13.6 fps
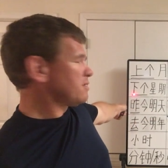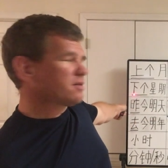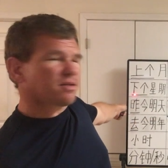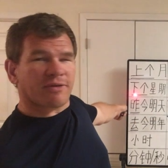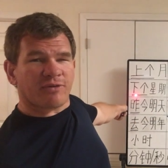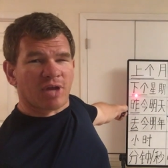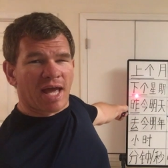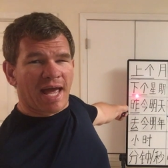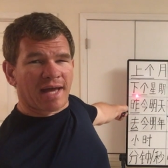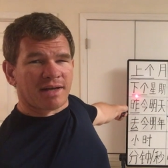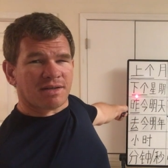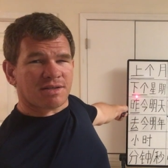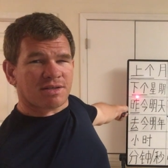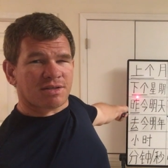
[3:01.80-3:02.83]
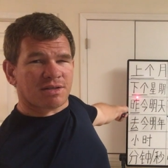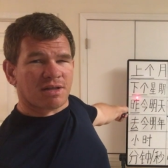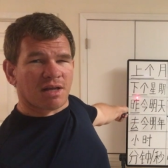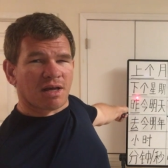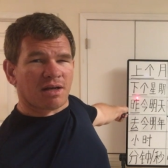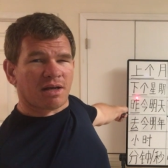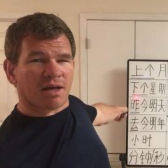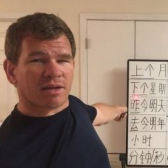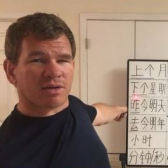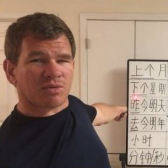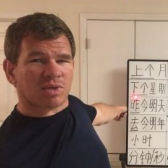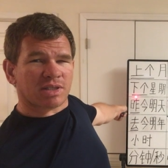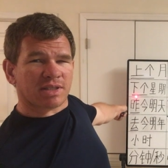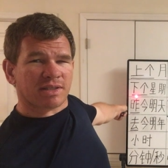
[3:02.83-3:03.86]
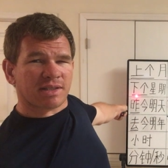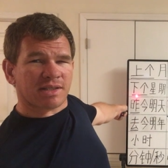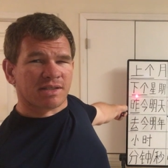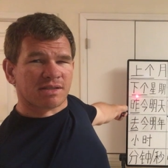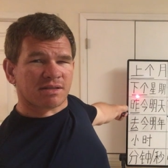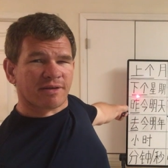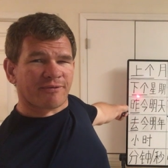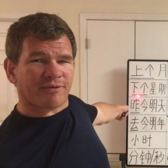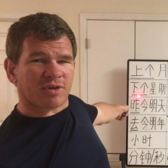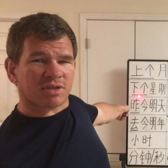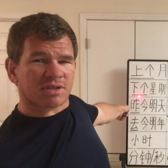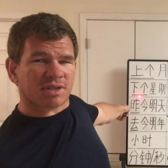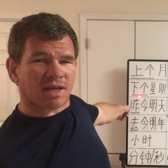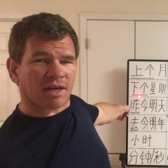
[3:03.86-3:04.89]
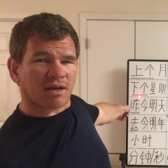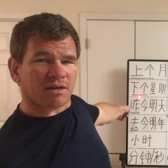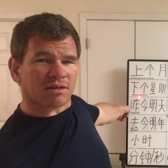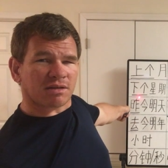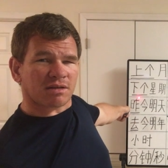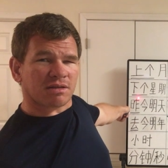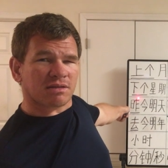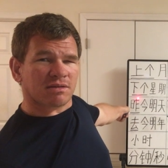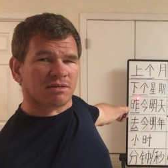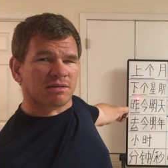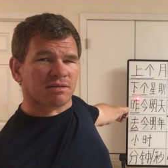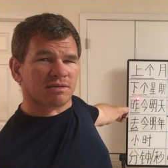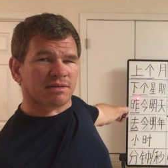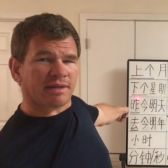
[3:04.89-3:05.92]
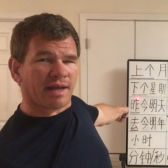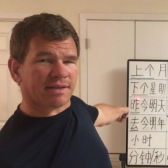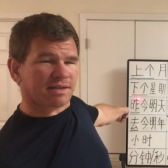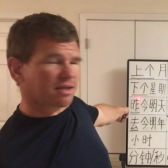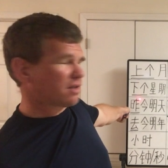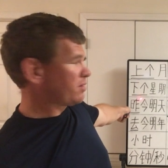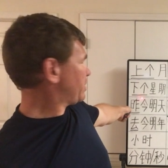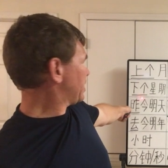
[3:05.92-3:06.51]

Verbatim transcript: So if you add another one of these, the first character, that's going